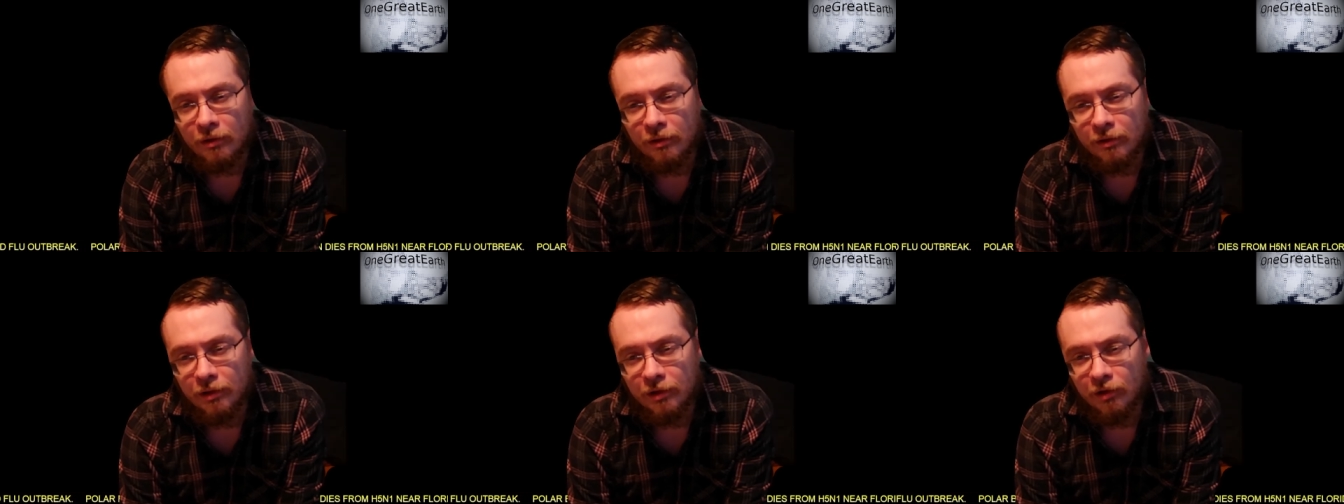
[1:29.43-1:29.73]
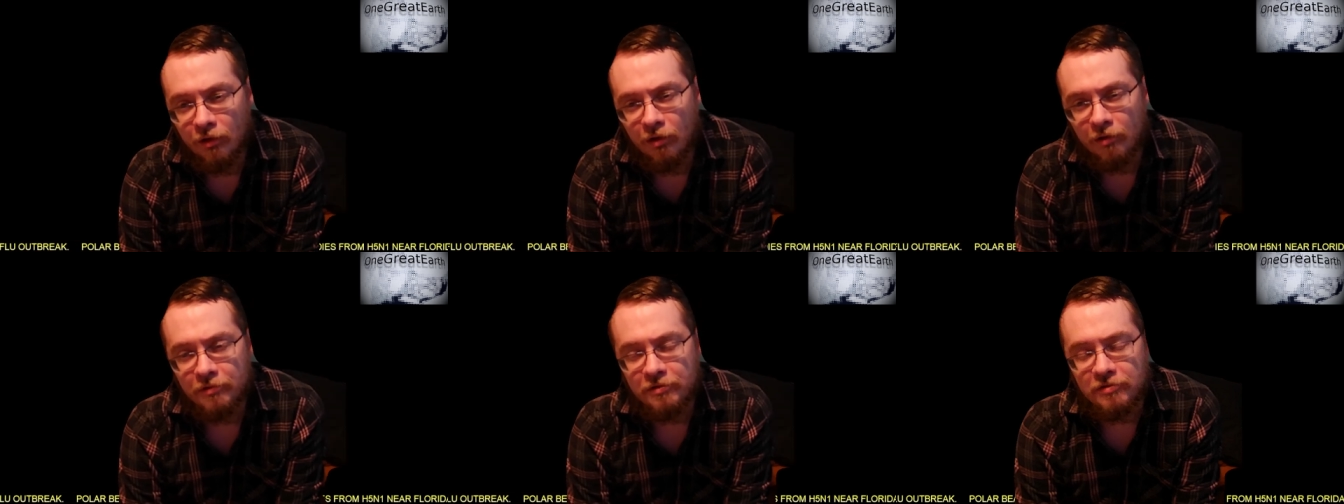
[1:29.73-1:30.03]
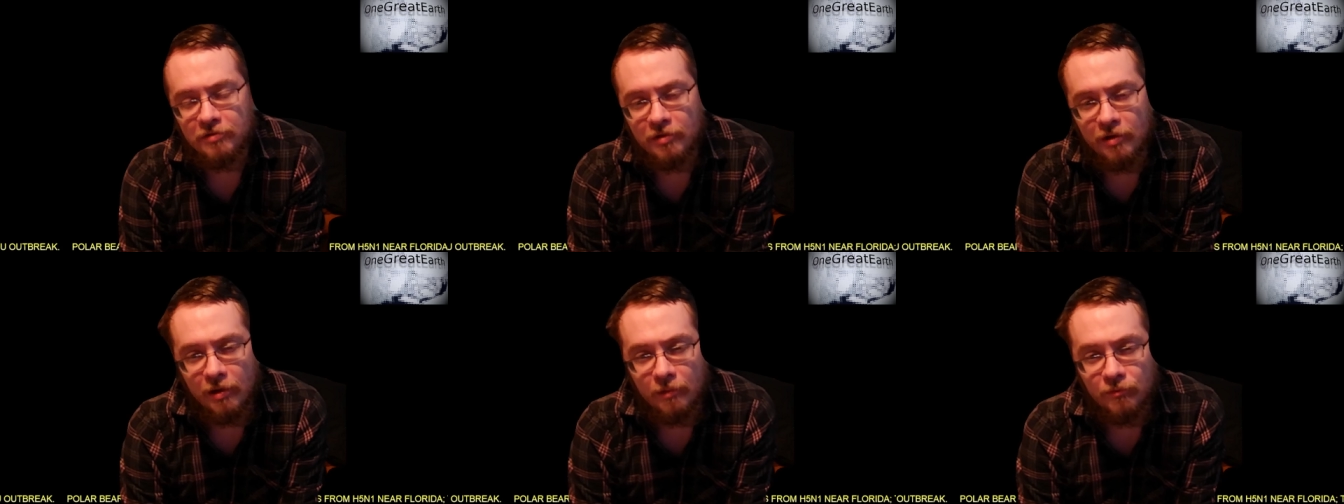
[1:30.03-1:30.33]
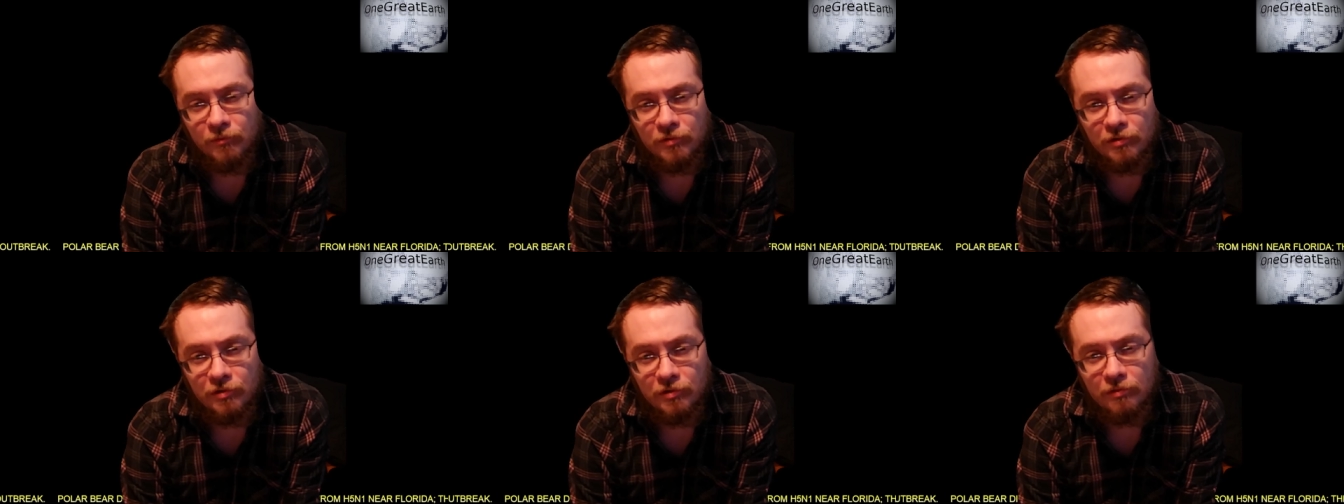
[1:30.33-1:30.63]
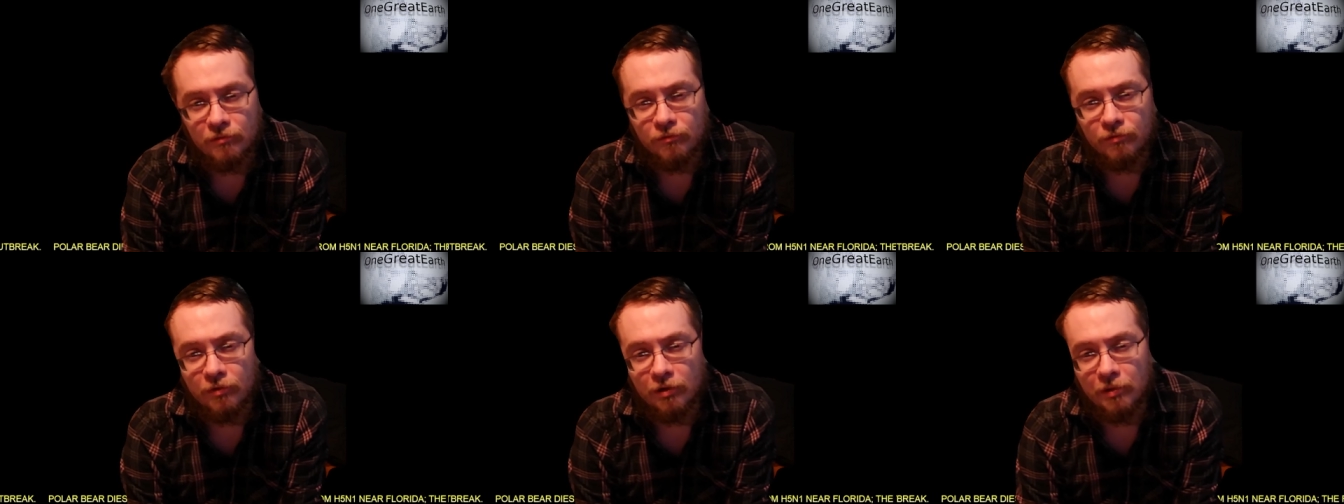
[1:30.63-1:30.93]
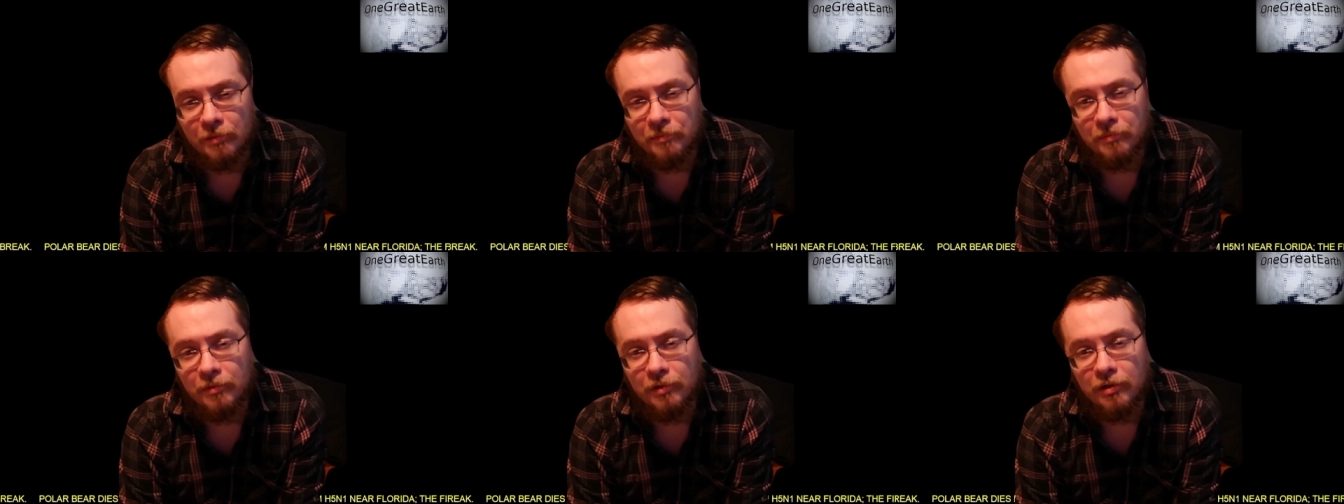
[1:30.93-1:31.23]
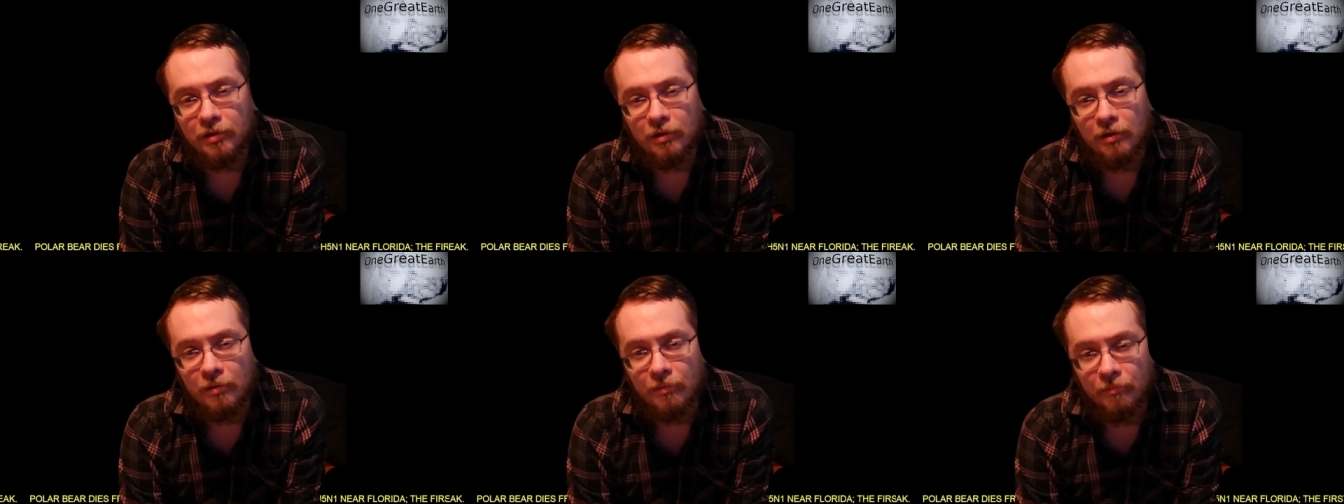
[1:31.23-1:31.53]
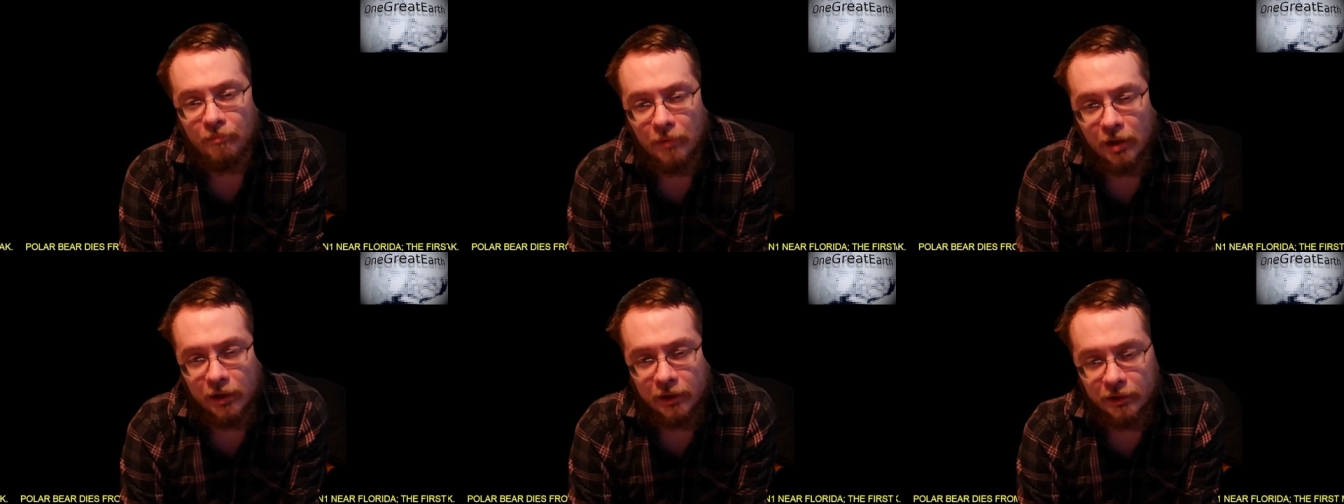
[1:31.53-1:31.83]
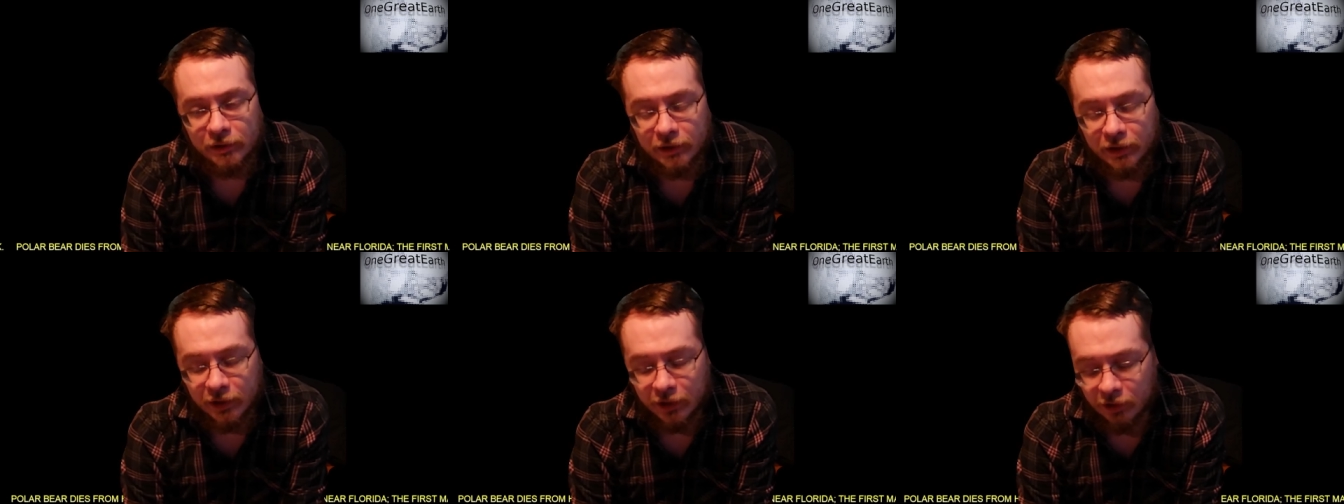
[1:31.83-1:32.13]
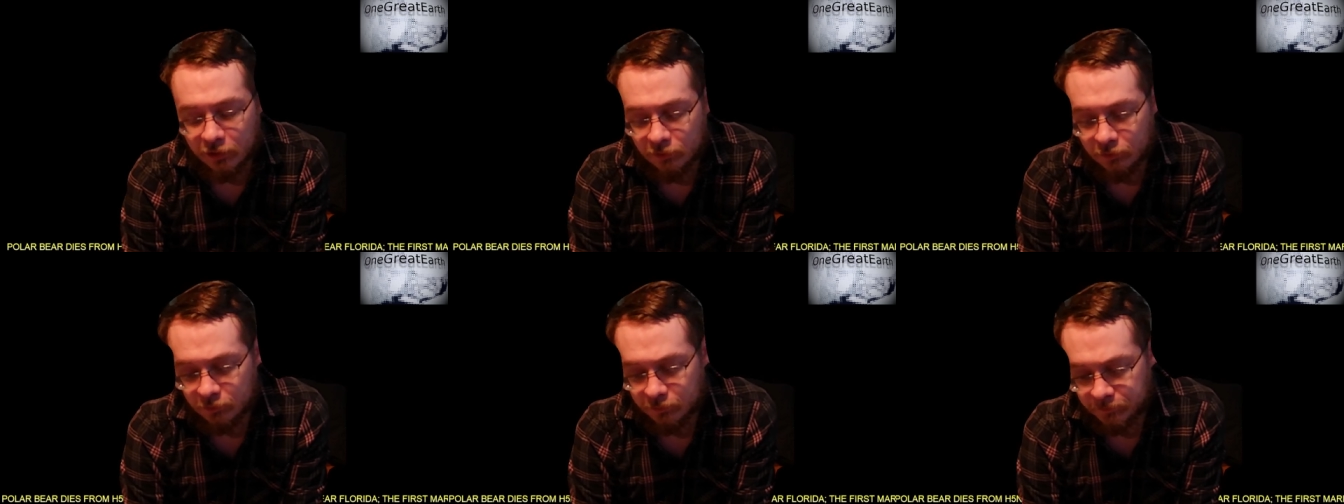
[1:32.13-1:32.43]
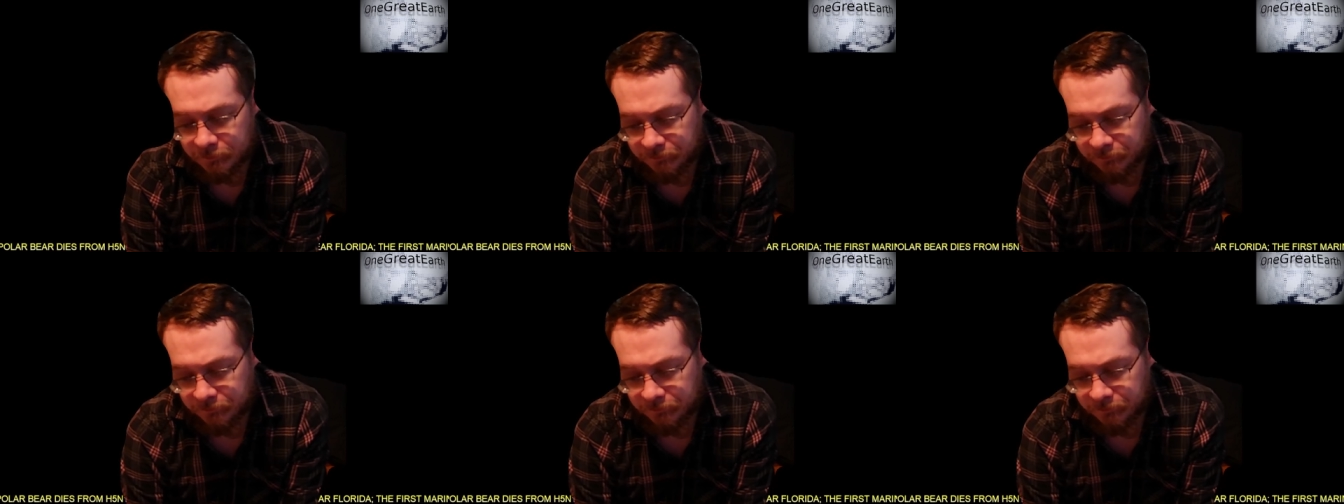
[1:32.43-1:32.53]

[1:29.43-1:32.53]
It all stems from my account,